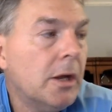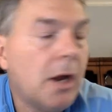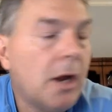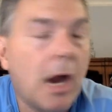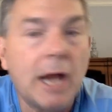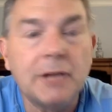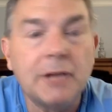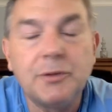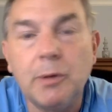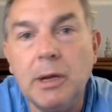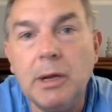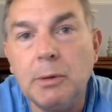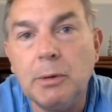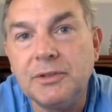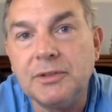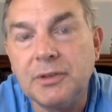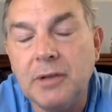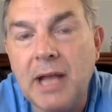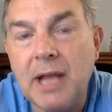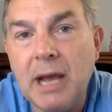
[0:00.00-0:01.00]
All right. So anyway,
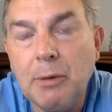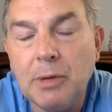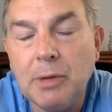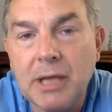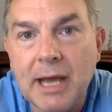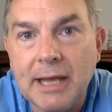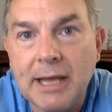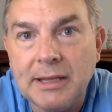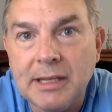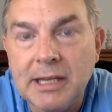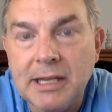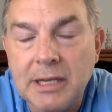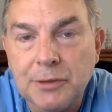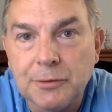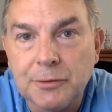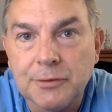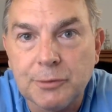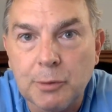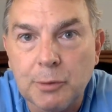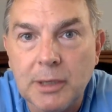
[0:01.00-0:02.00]
so now we got the
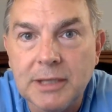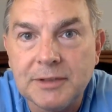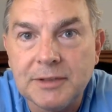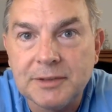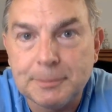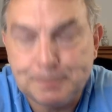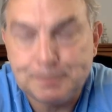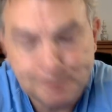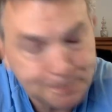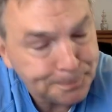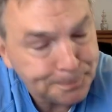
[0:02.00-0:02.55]
interest rates